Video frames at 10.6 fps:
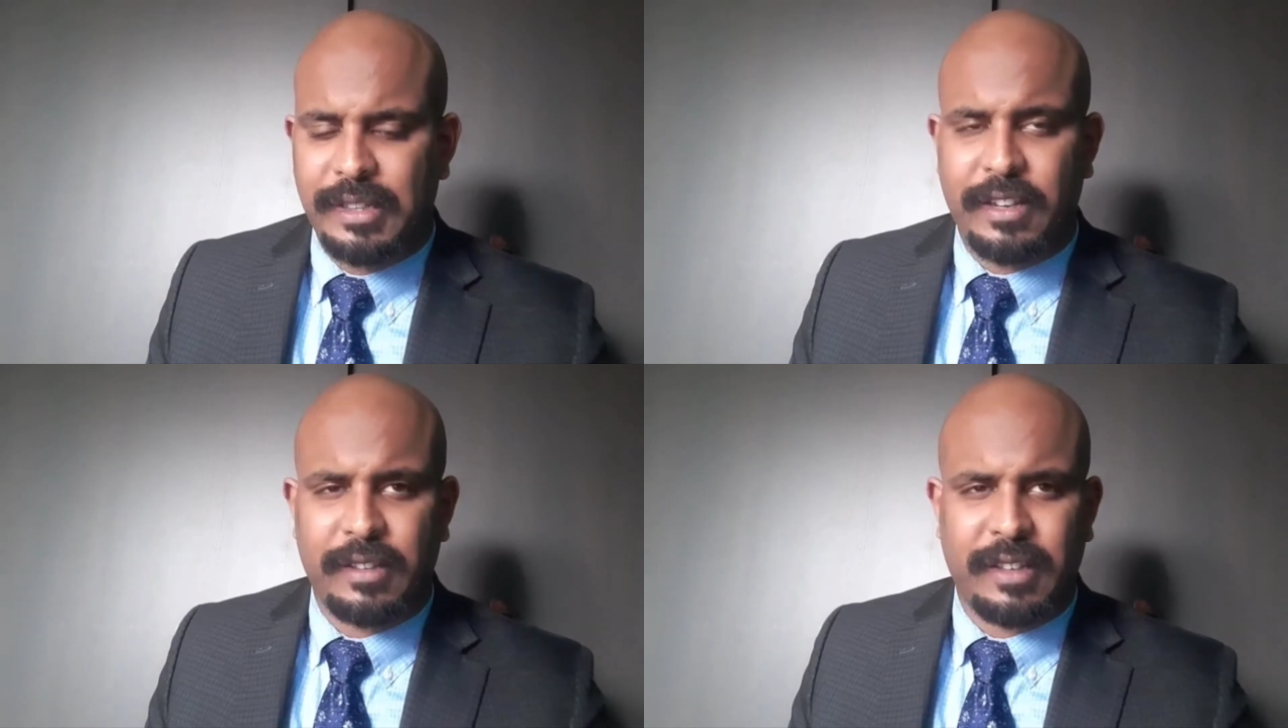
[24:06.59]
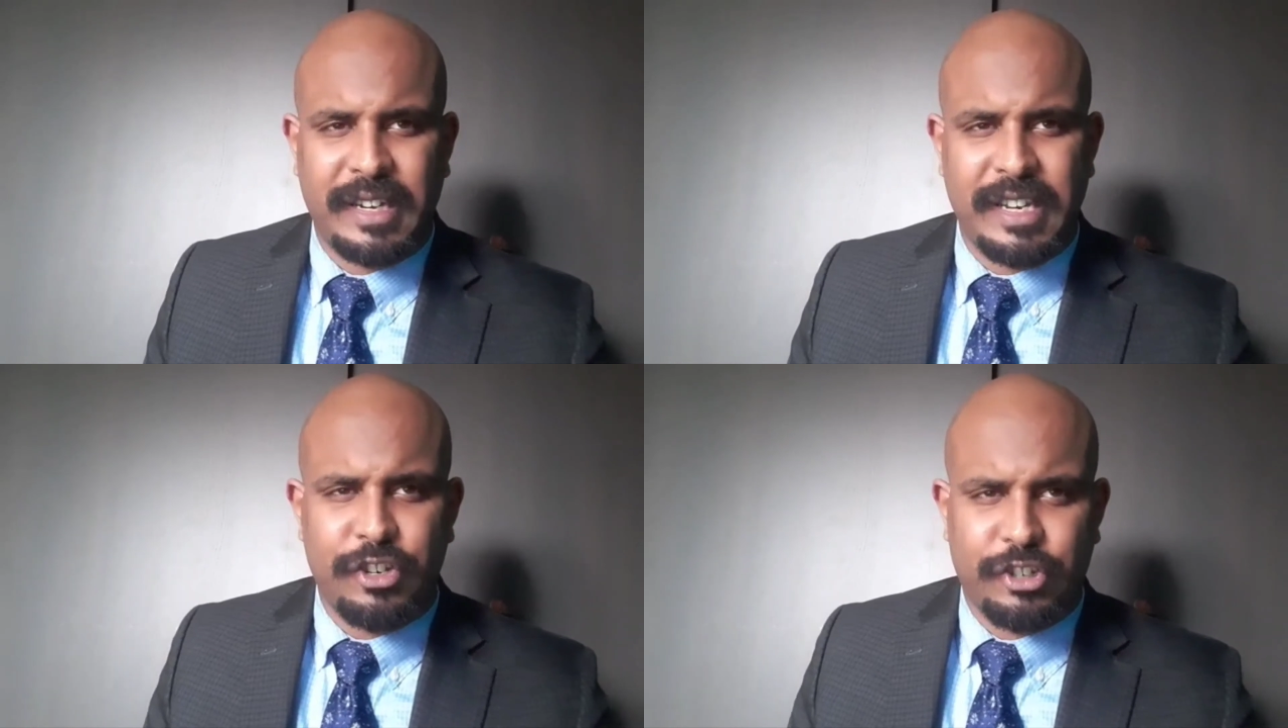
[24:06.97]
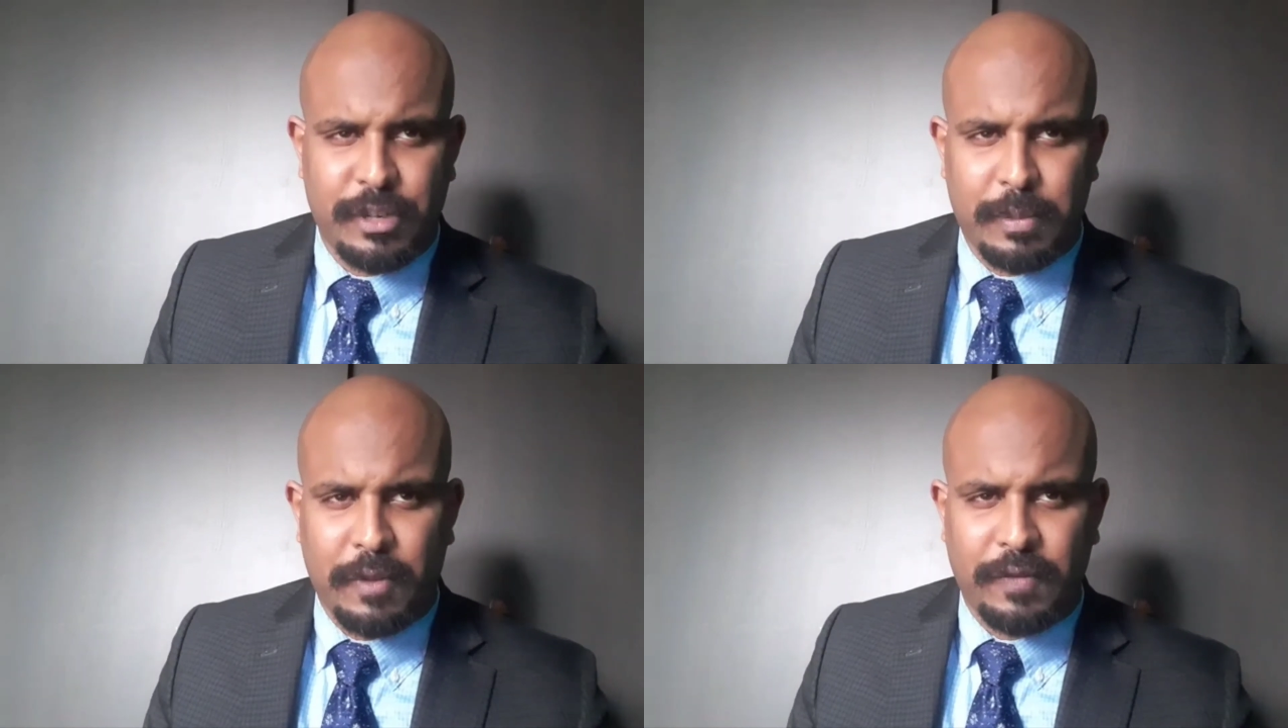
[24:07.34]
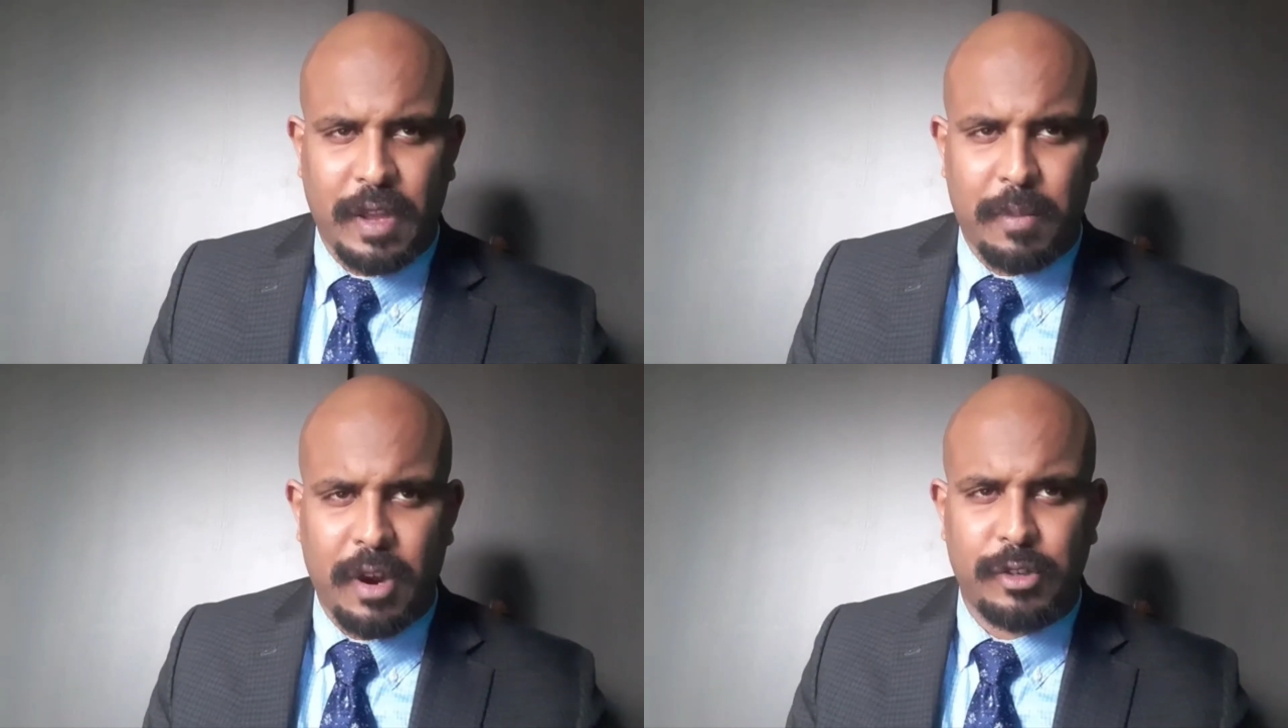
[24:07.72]
the leadership of the
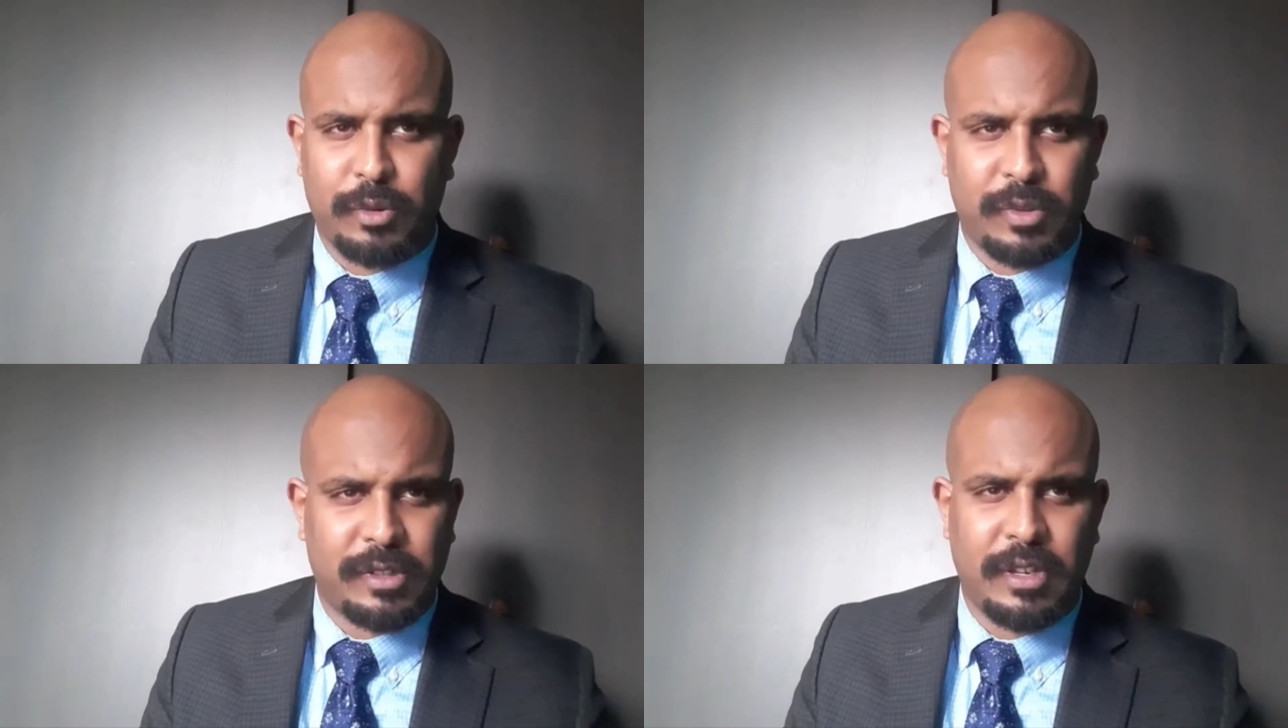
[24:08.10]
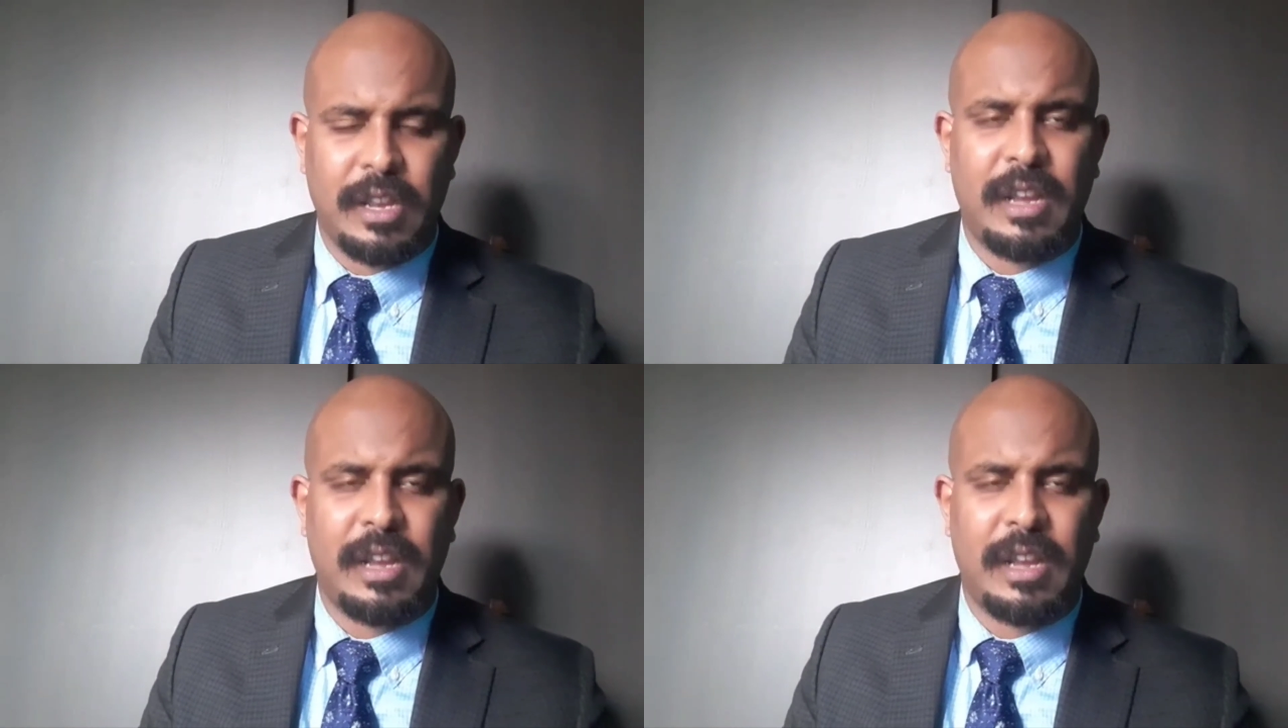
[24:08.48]
Amharas was